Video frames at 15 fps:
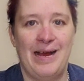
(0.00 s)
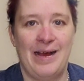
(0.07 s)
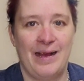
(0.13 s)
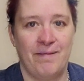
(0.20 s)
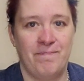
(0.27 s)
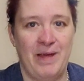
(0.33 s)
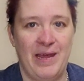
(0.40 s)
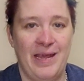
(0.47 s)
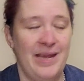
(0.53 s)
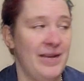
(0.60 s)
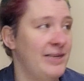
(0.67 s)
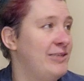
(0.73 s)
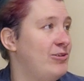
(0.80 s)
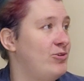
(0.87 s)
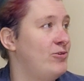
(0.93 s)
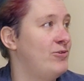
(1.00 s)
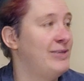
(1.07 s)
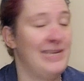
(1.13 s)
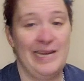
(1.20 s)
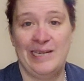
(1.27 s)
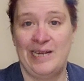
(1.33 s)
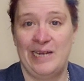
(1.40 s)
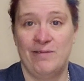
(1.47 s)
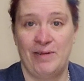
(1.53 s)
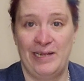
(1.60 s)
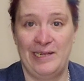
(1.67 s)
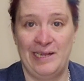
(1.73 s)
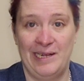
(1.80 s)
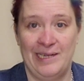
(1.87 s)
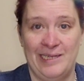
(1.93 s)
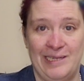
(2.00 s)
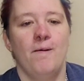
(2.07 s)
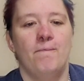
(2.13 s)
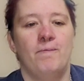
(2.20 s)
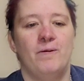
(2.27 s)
and be into TT26.